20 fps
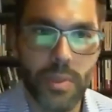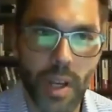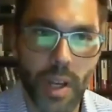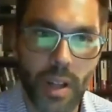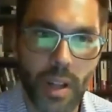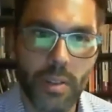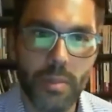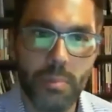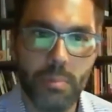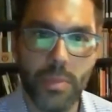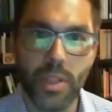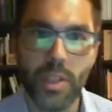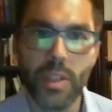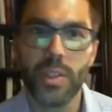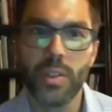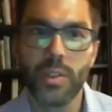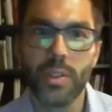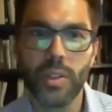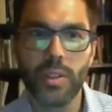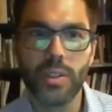Donald
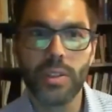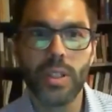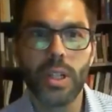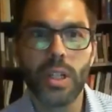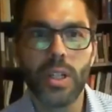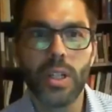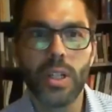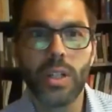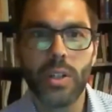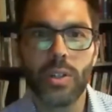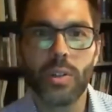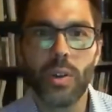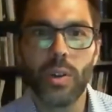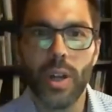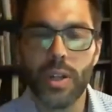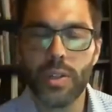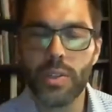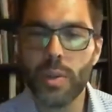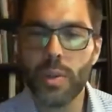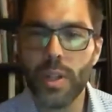McClure, who
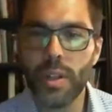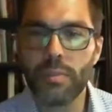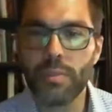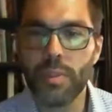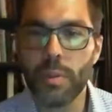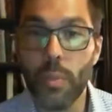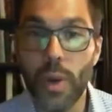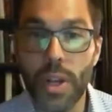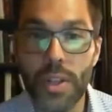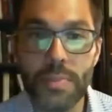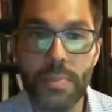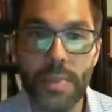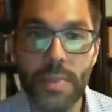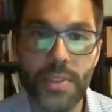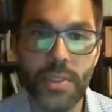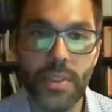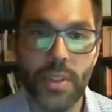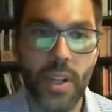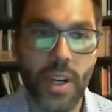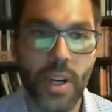graduated from
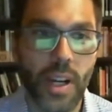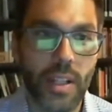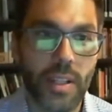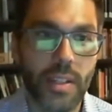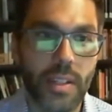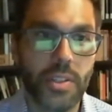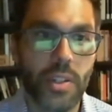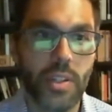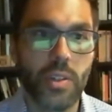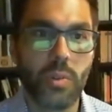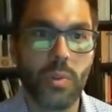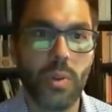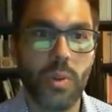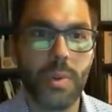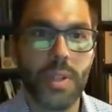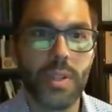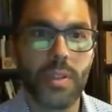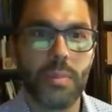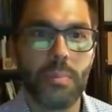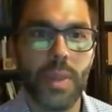Westminster College in New
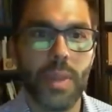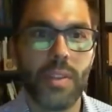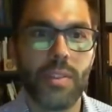Wilmington,